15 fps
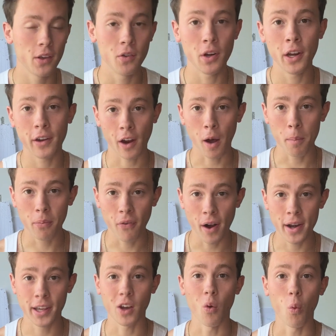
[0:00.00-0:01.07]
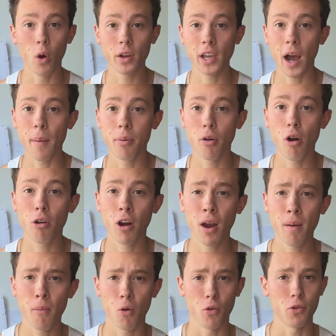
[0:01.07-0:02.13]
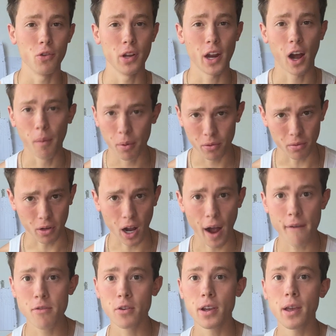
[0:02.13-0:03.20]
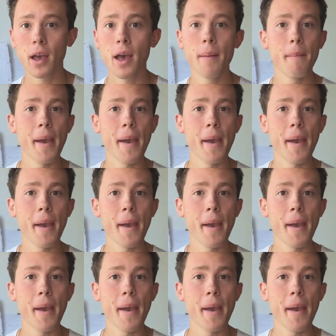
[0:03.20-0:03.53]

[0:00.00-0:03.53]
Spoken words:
you need help finding a workout program, or you need help with recovery,